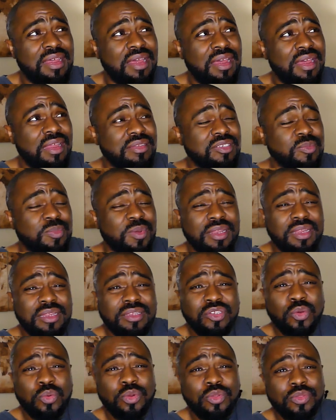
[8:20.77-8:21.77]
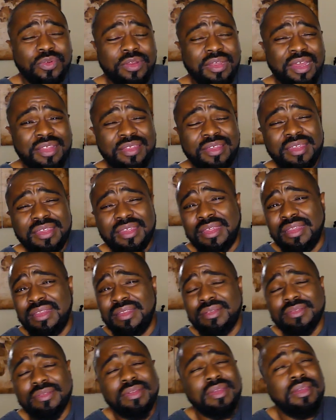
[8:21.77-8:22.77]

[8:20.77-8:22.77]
that spending two or three, I think in